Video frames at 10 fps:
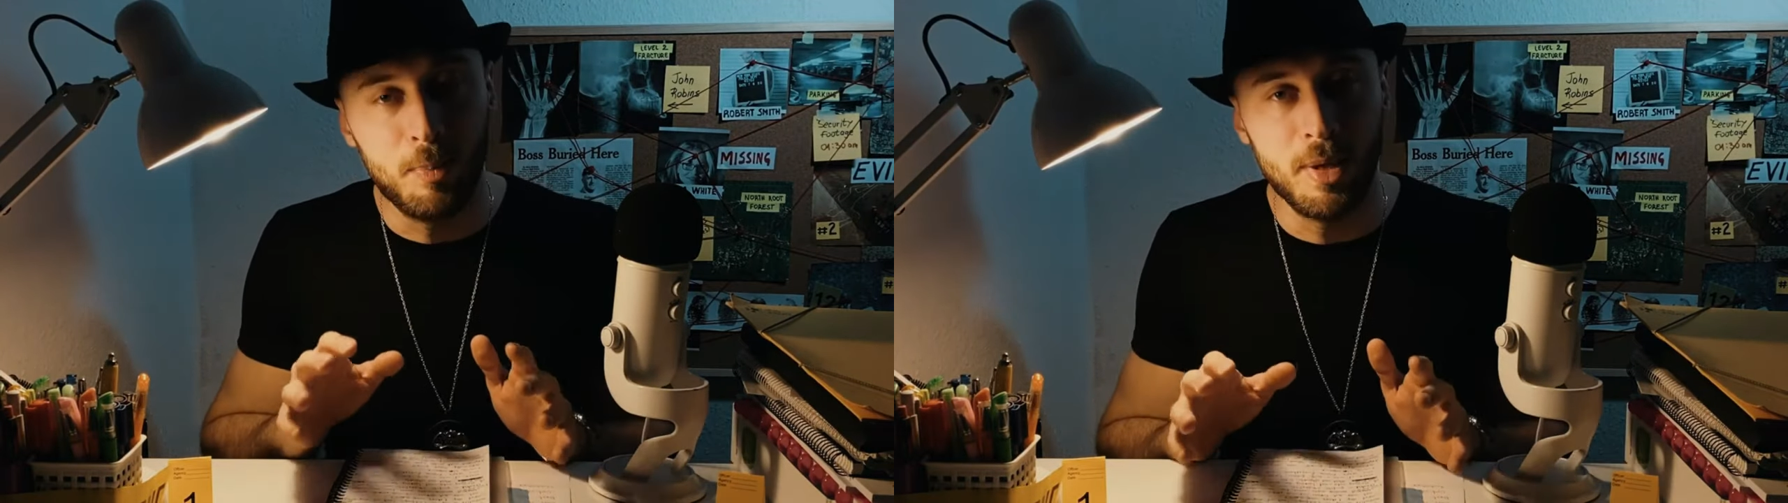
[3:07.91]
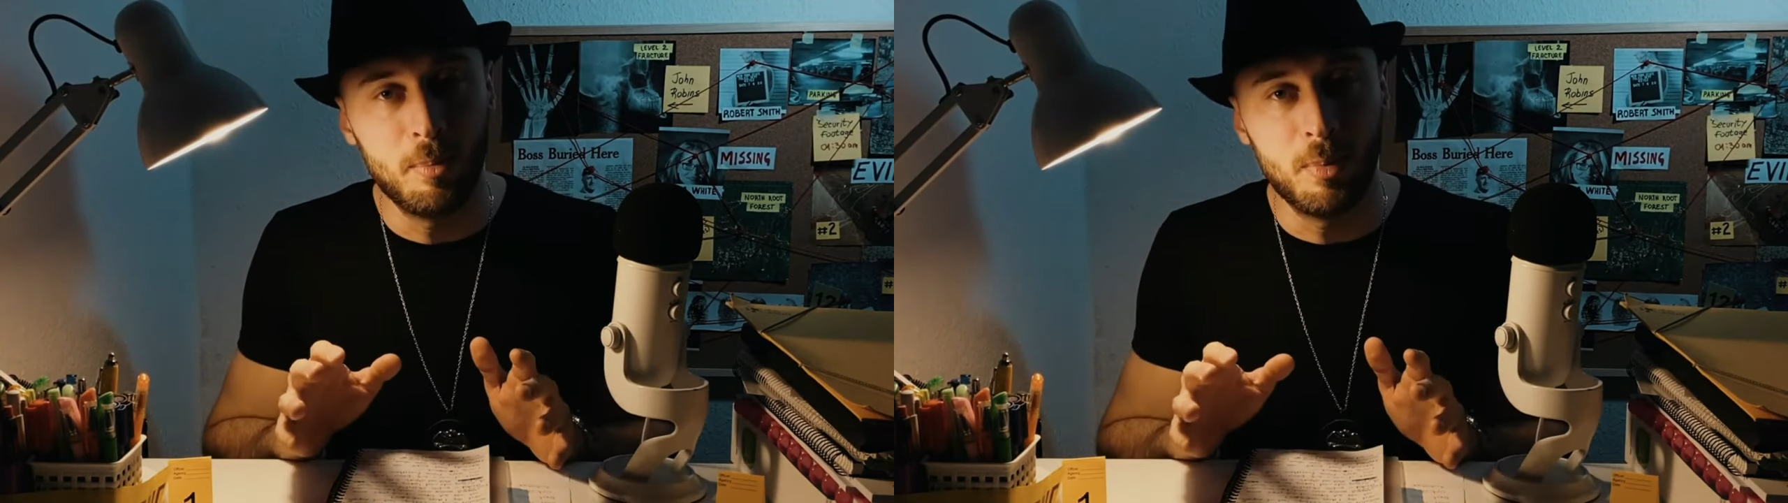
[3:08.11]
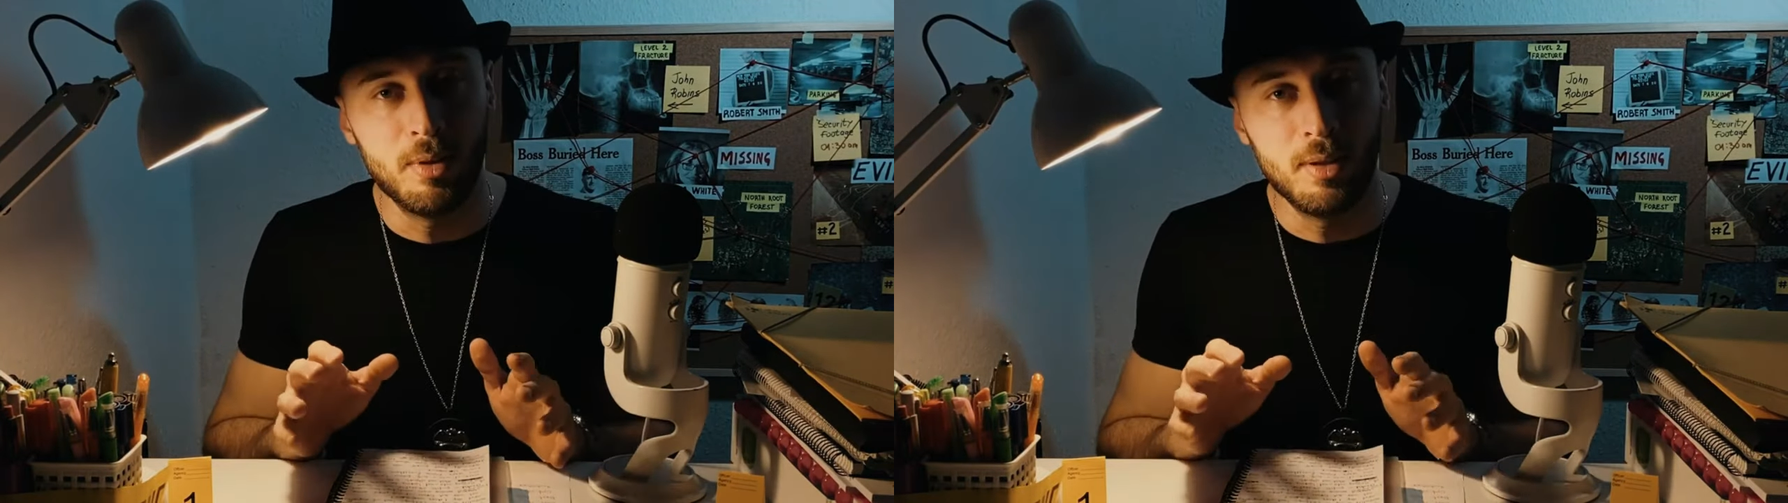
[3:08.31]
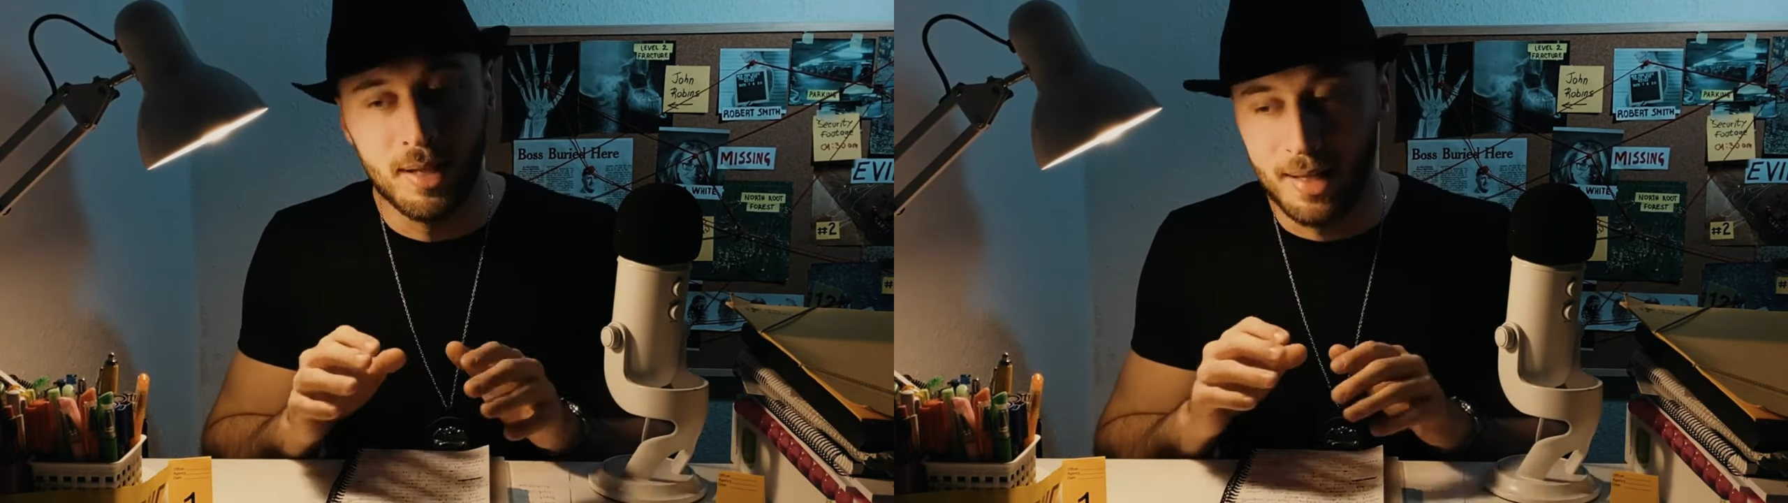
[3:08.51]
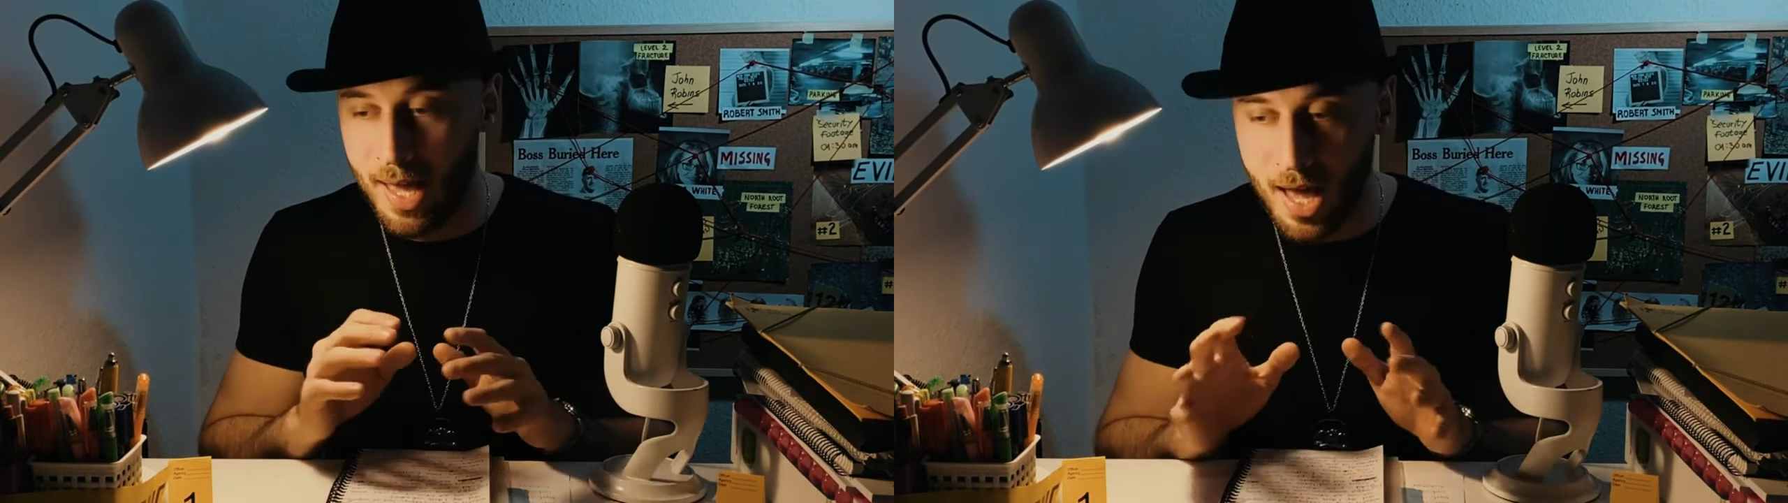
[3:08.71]

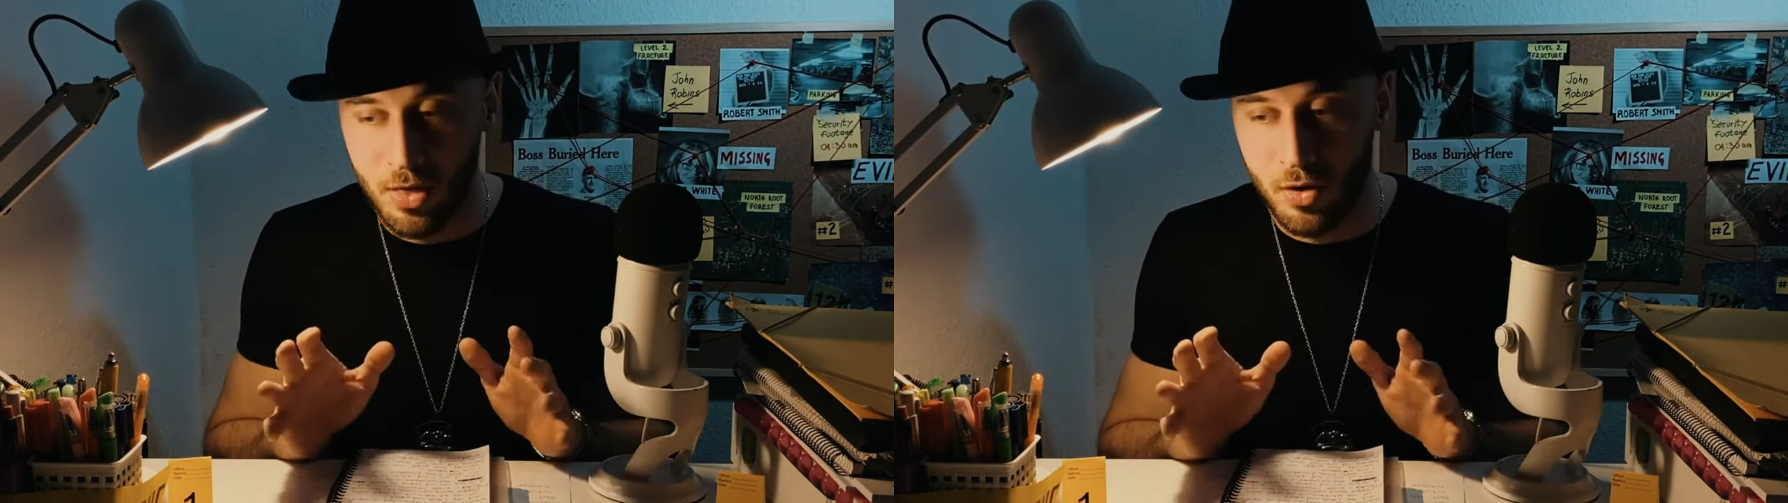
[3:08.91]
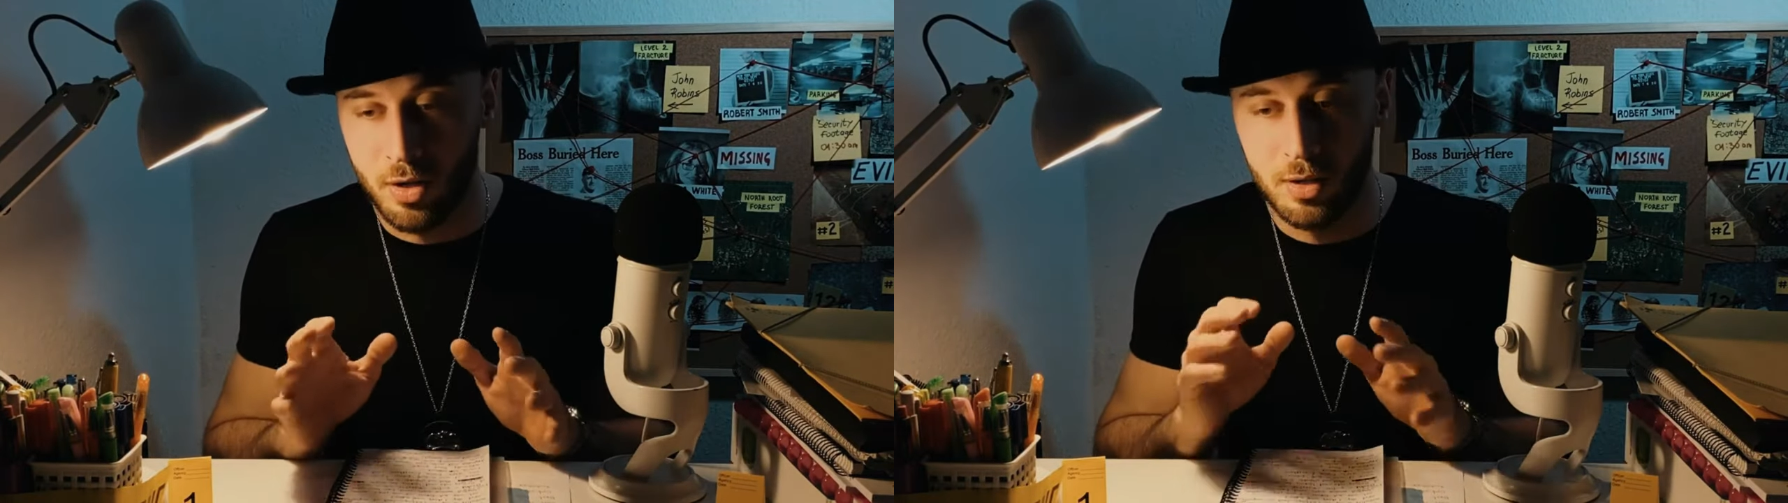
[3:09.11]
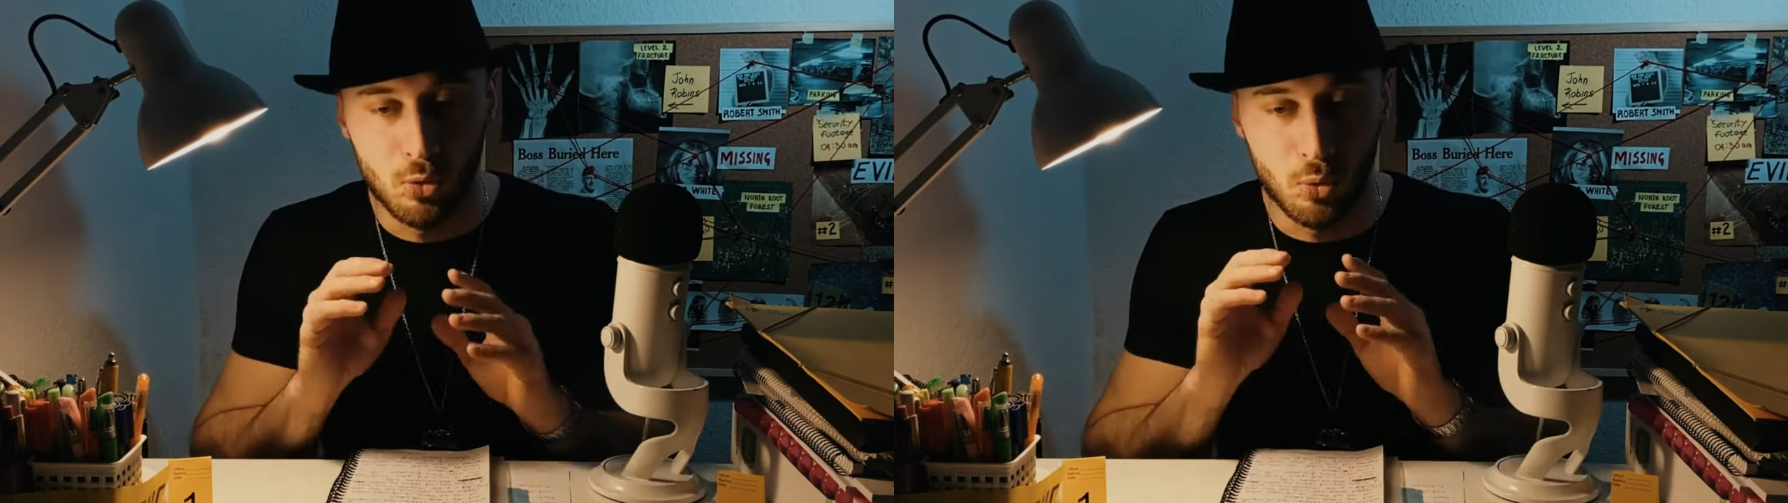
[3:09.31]
people gather